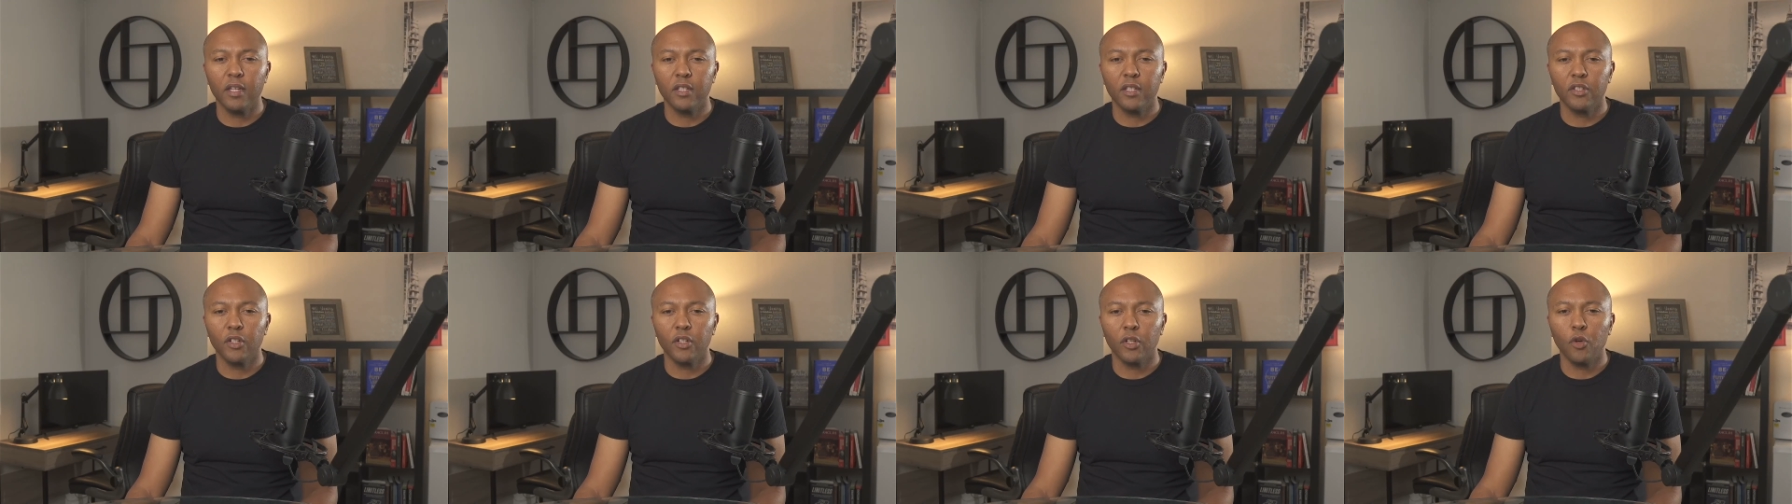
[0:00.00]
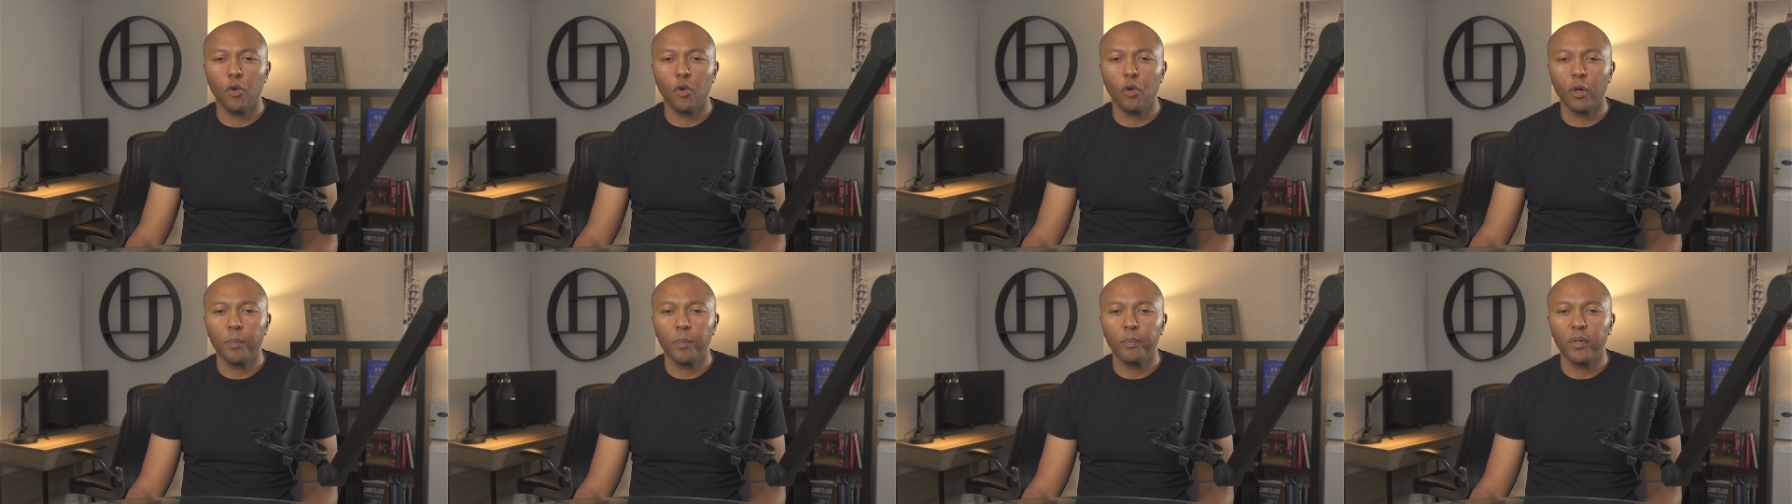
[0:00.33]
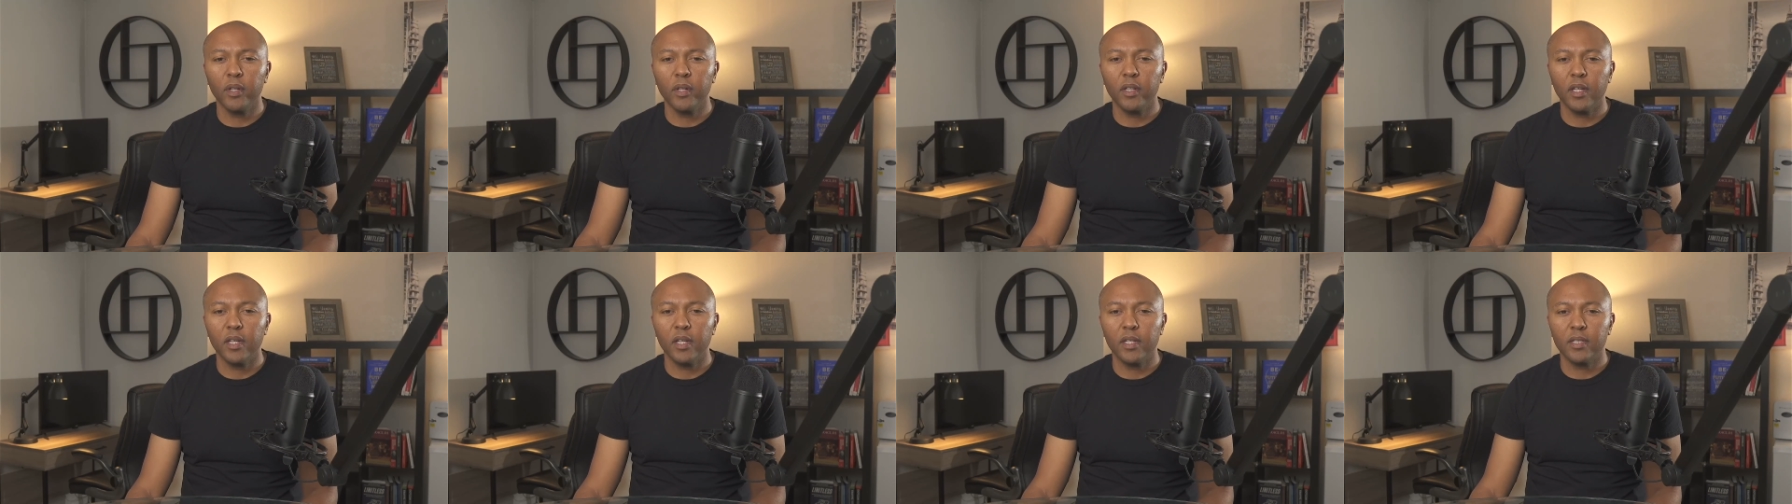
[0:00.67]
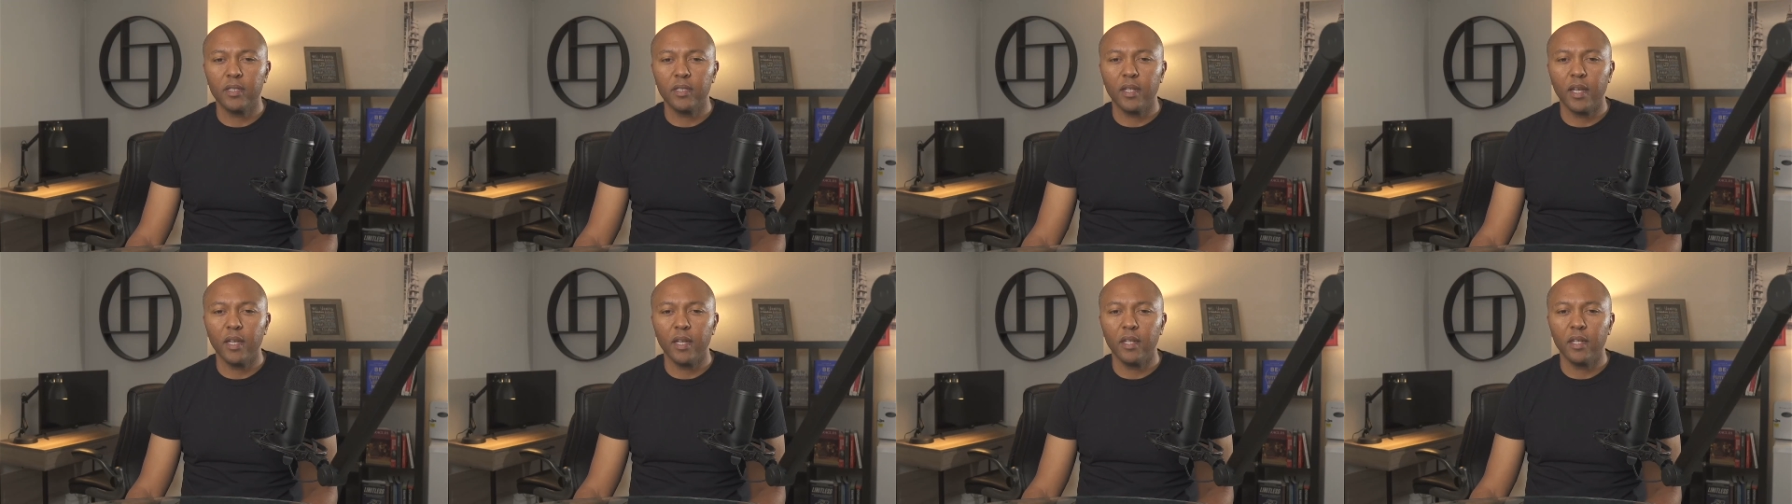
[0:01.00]
into corporate
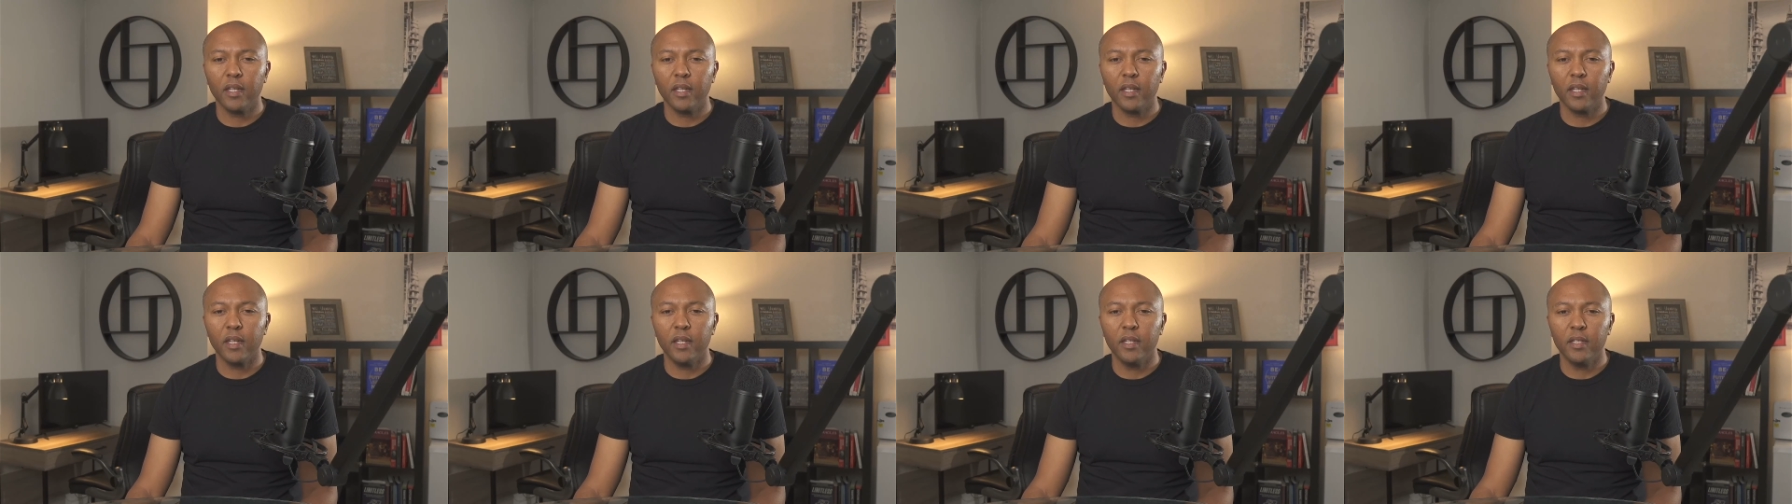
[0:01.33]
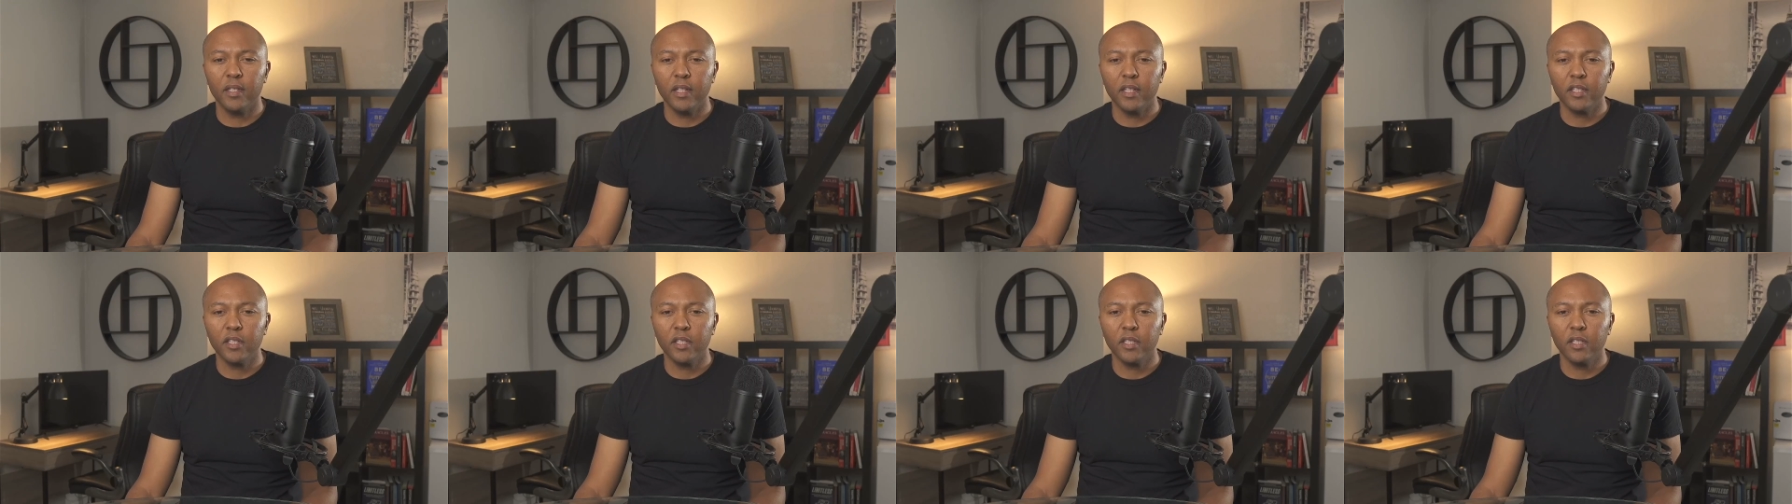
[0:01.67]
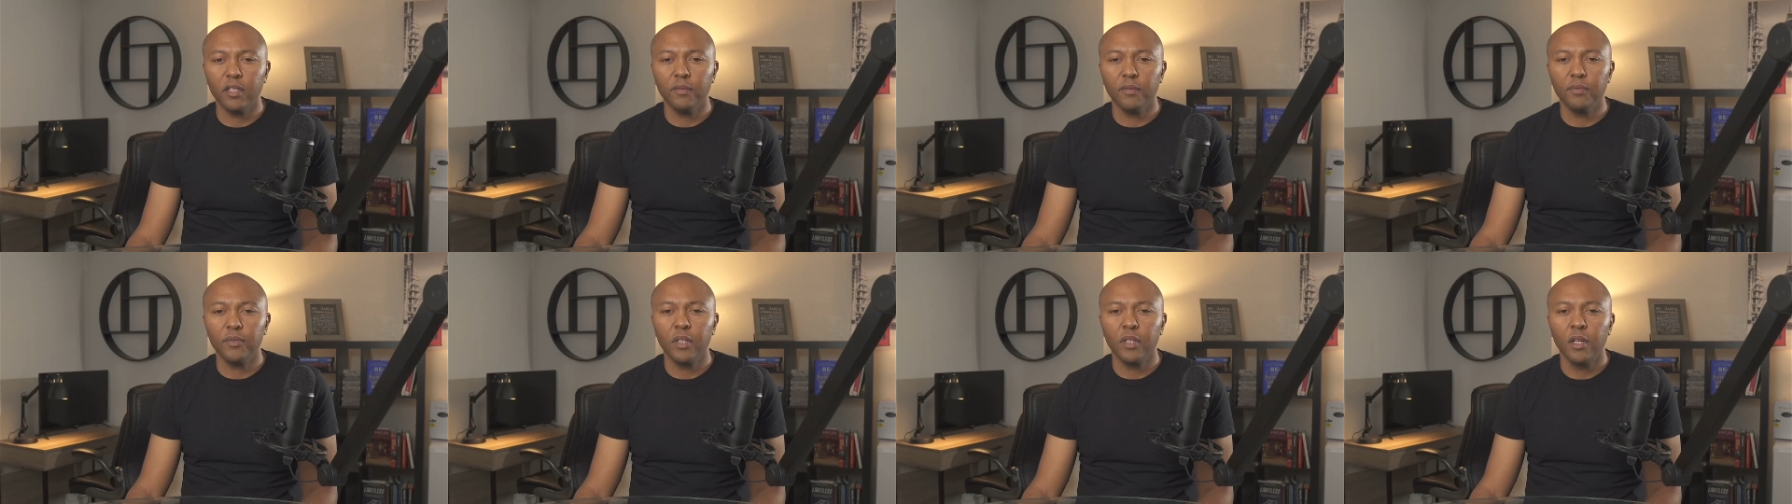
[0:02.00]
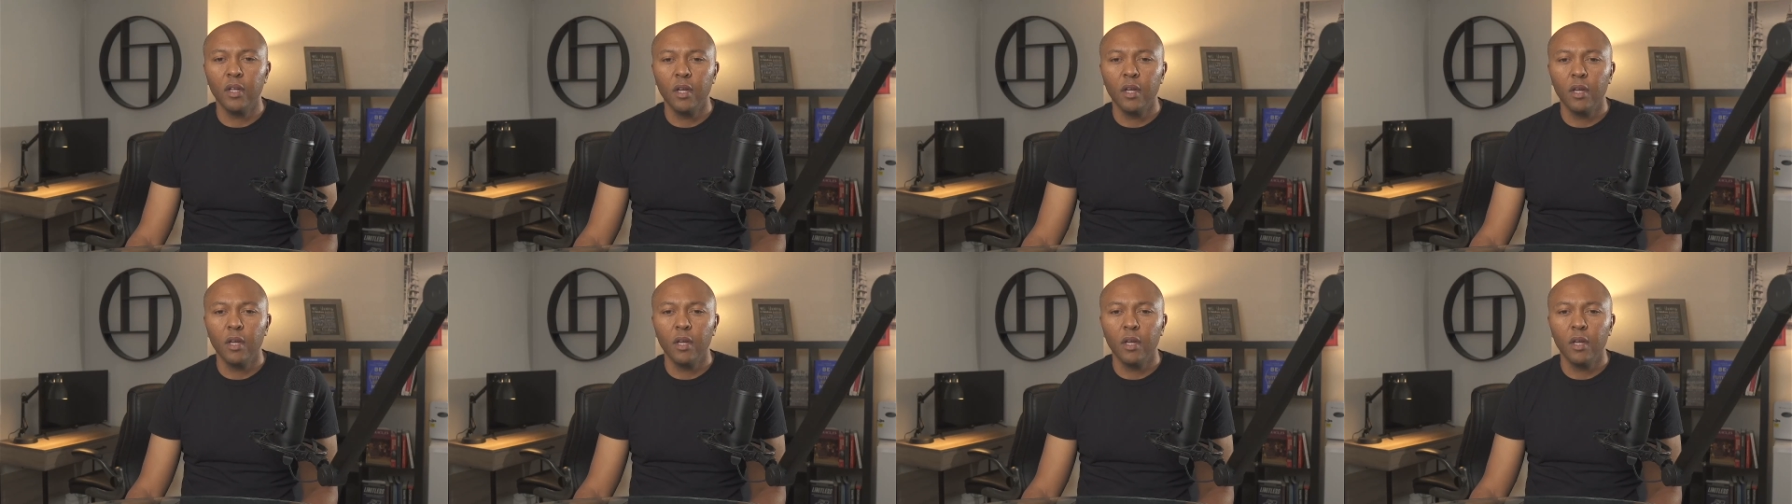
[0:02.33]
aesthetic initiatives,